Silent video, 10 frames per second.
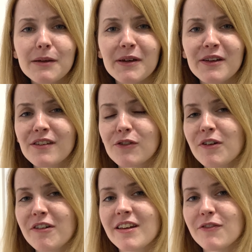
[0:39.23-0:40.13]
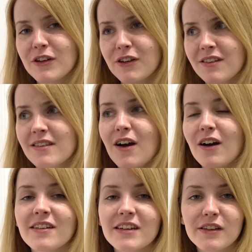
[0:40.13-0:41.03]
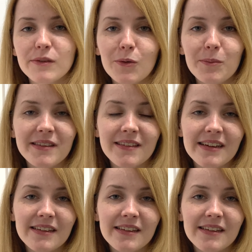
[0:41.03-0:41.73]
but it's still very different to starting a small business.